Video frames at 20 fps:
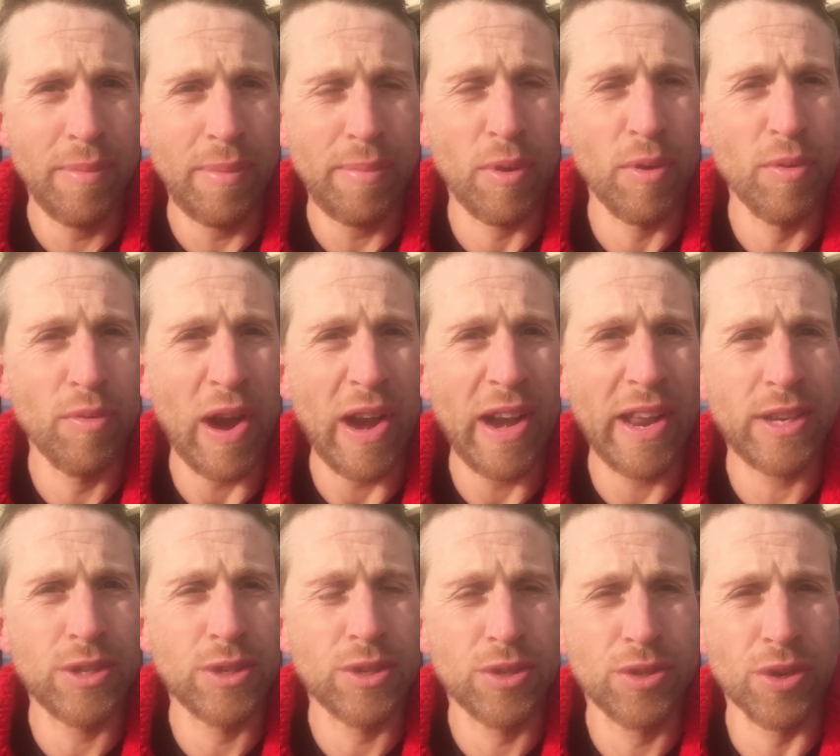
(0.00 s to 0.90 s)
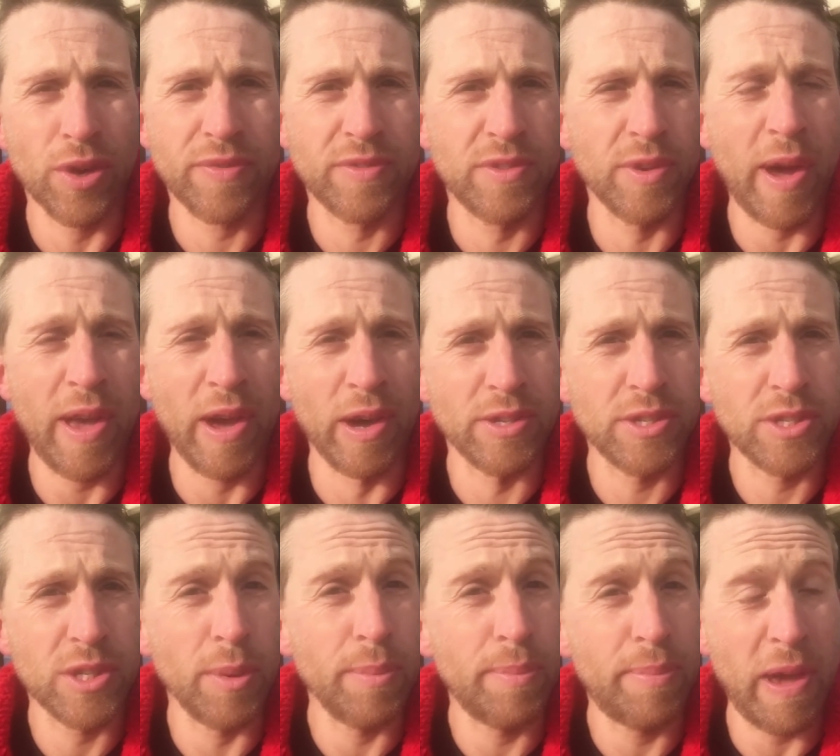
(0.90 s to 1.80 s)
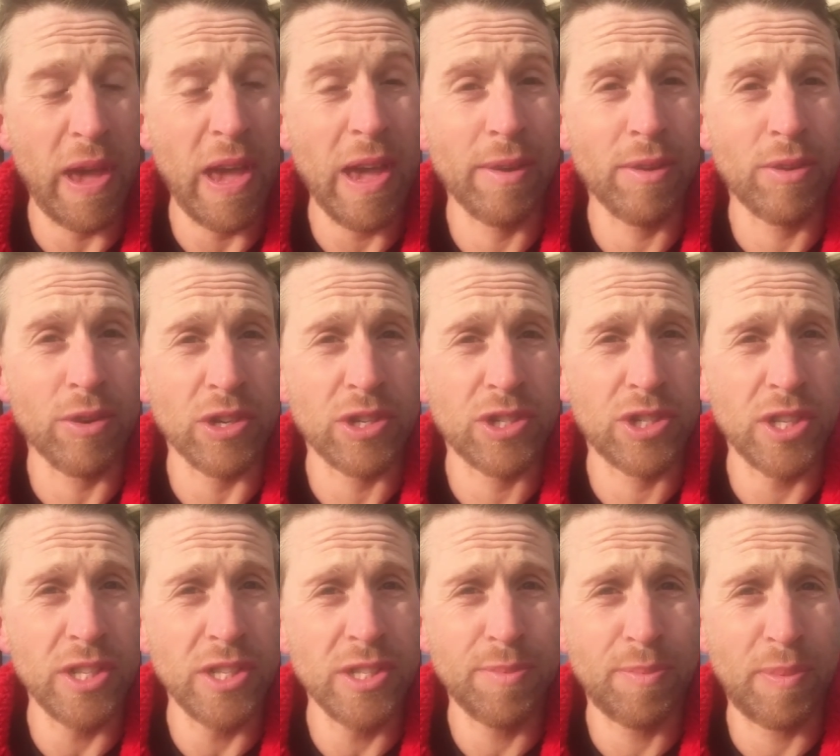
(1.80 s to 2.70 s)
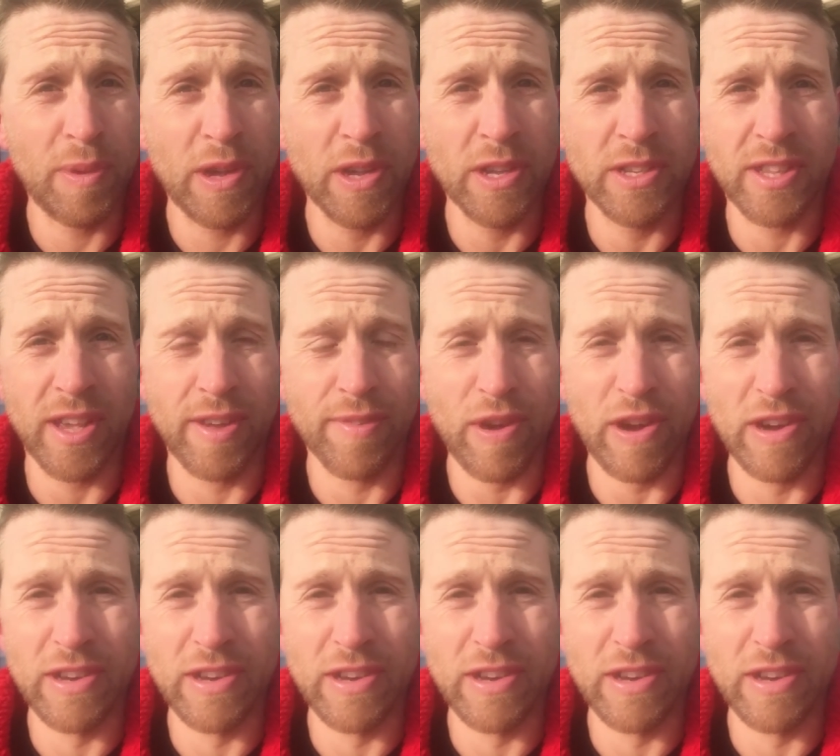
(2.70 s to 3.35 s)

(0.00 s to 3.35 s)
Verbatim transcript: People really drift away or stop being Christians because they've